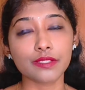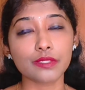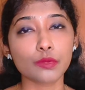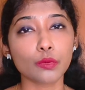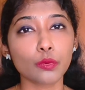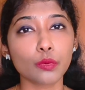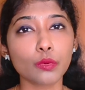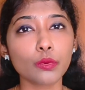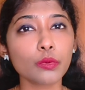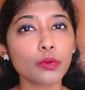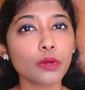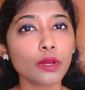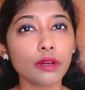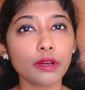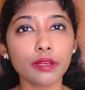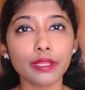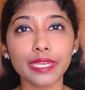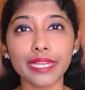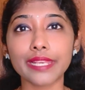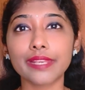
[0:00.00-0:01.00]
So
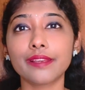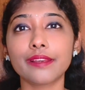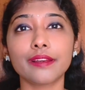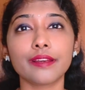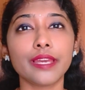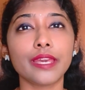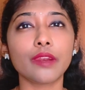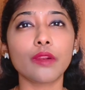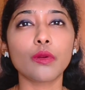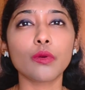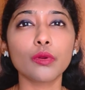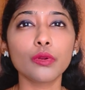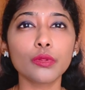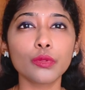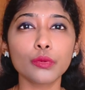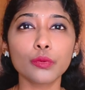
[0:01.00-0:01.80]
like around